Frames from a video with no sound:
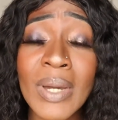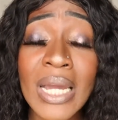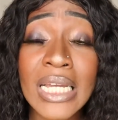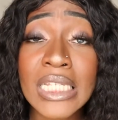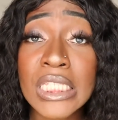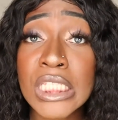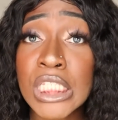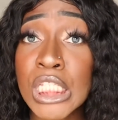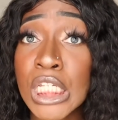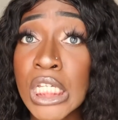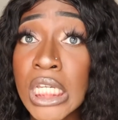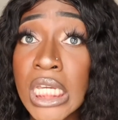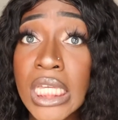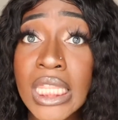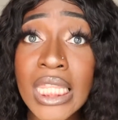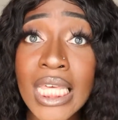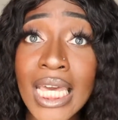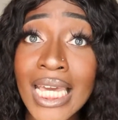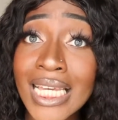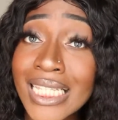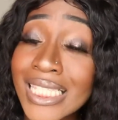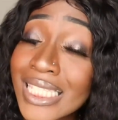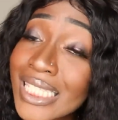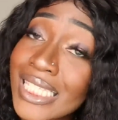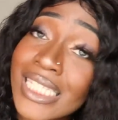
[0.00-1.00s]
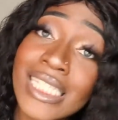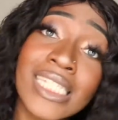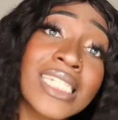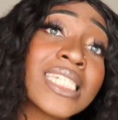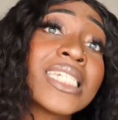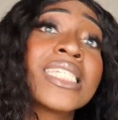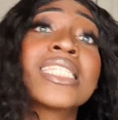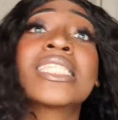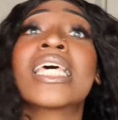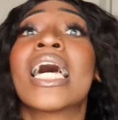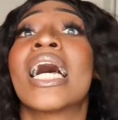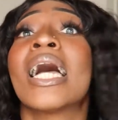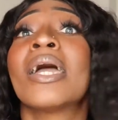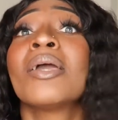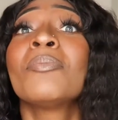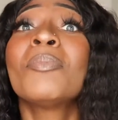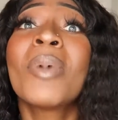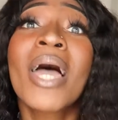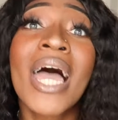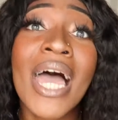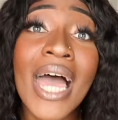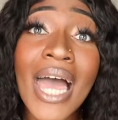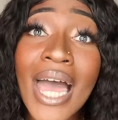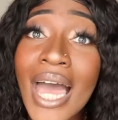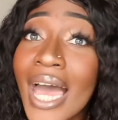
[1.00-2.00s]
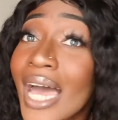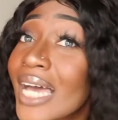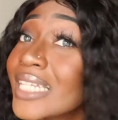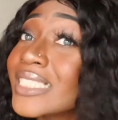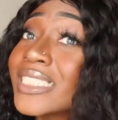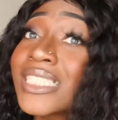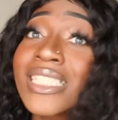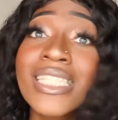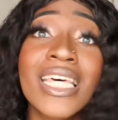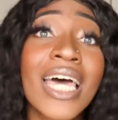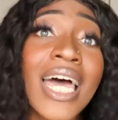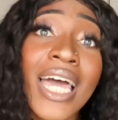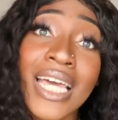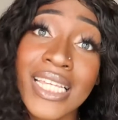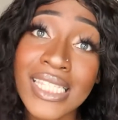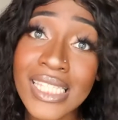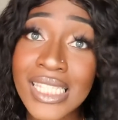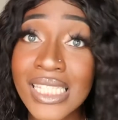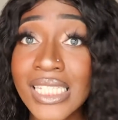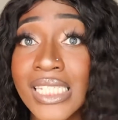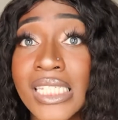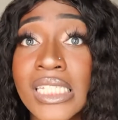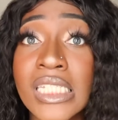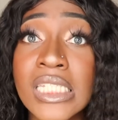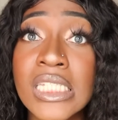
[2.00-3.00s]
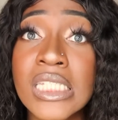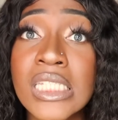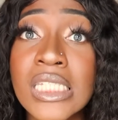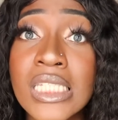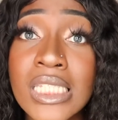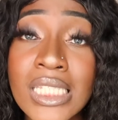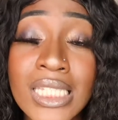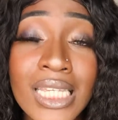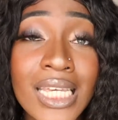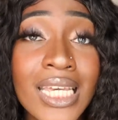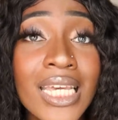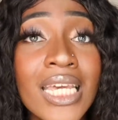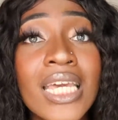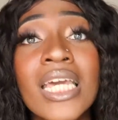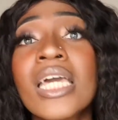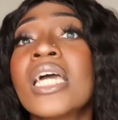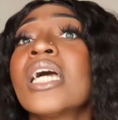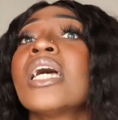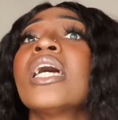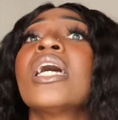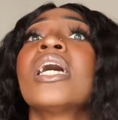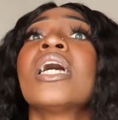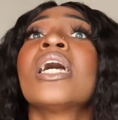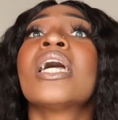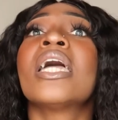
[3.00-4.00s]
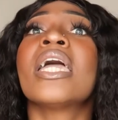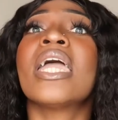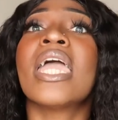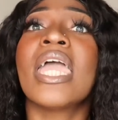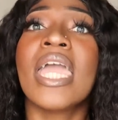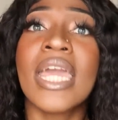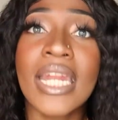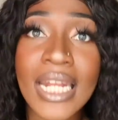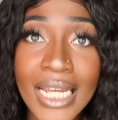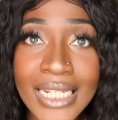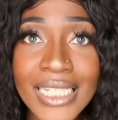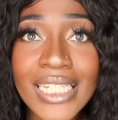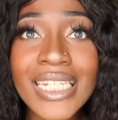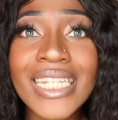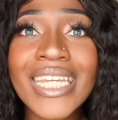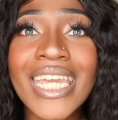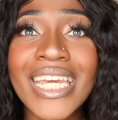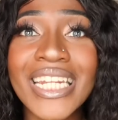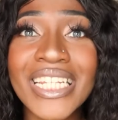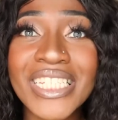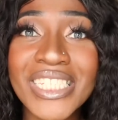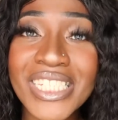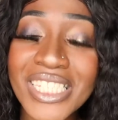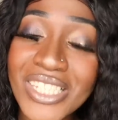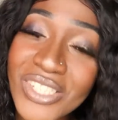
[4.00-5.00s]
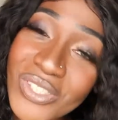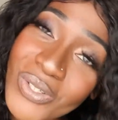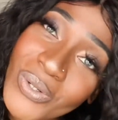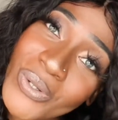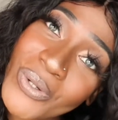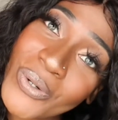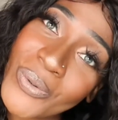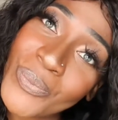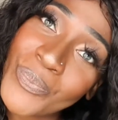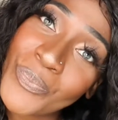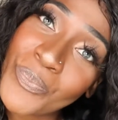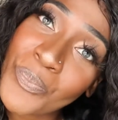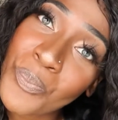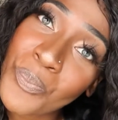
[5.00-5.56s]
I took the Hesis, I passed the Hesis, and I didn't get into the school.